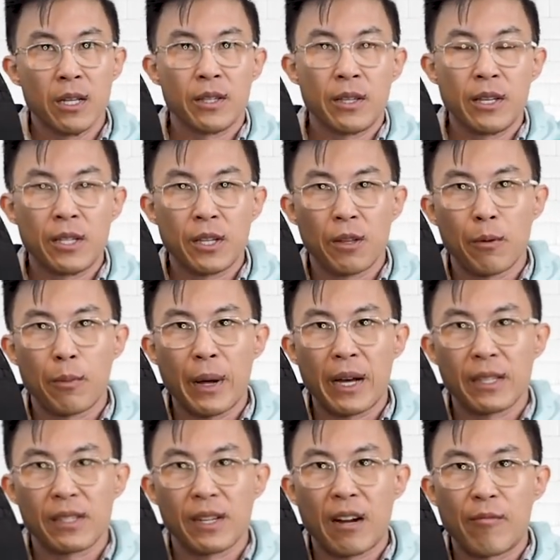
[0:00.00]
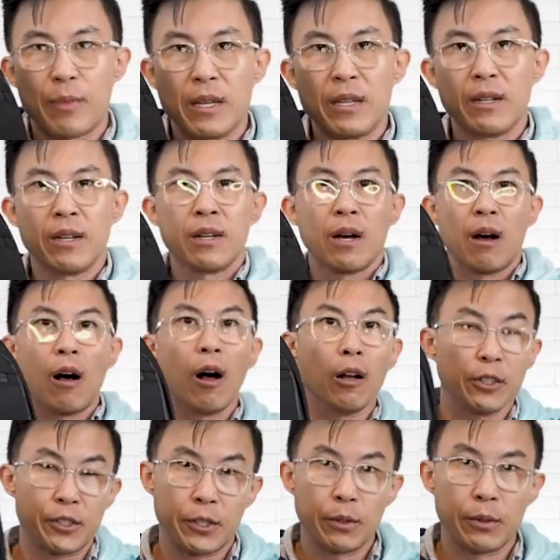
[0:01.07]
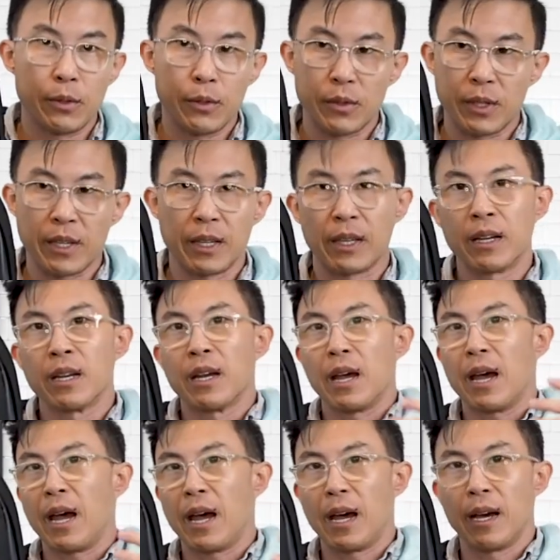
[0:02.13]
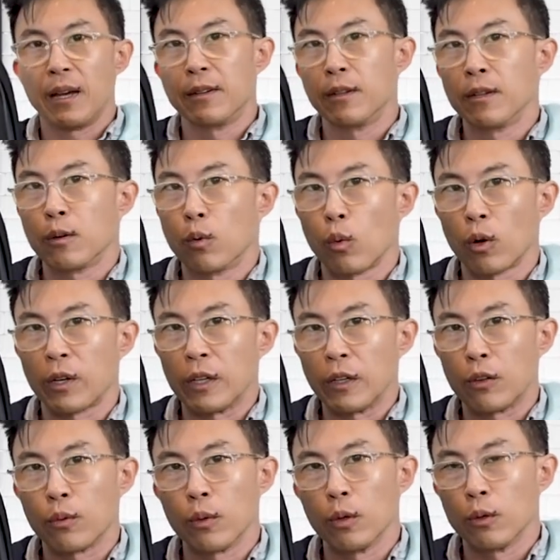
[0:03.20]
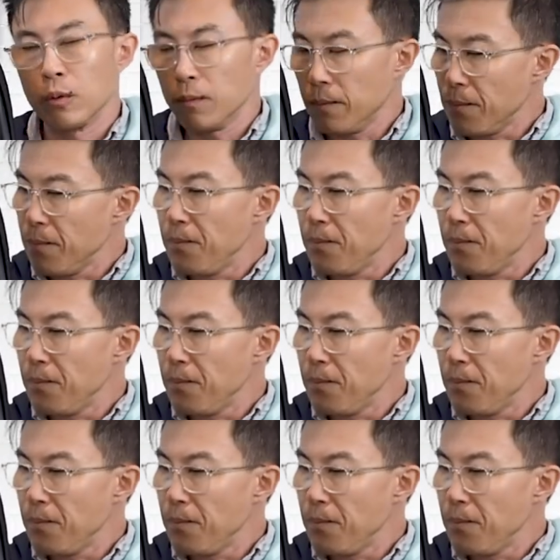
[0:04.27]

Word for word: to these other bags that I've been also using and working through.